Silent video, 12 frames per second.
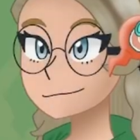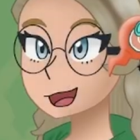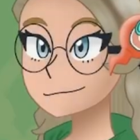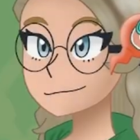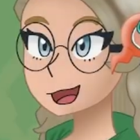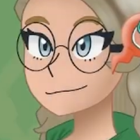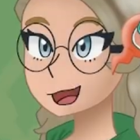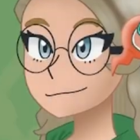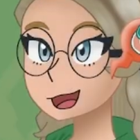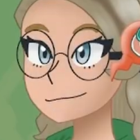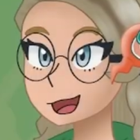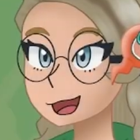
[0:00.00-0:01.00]
that was on
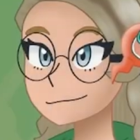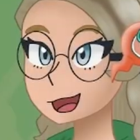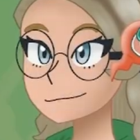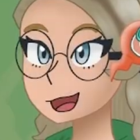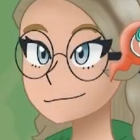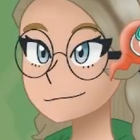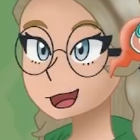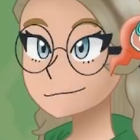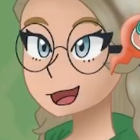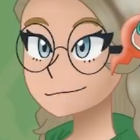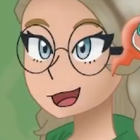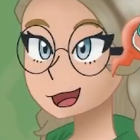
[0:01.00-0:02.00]
my bingo card, very
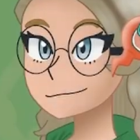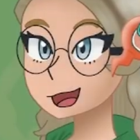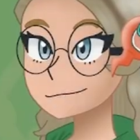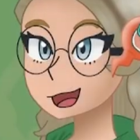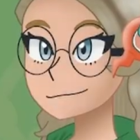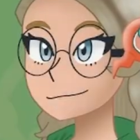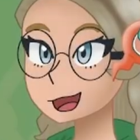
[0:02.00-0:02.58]
unfortunately.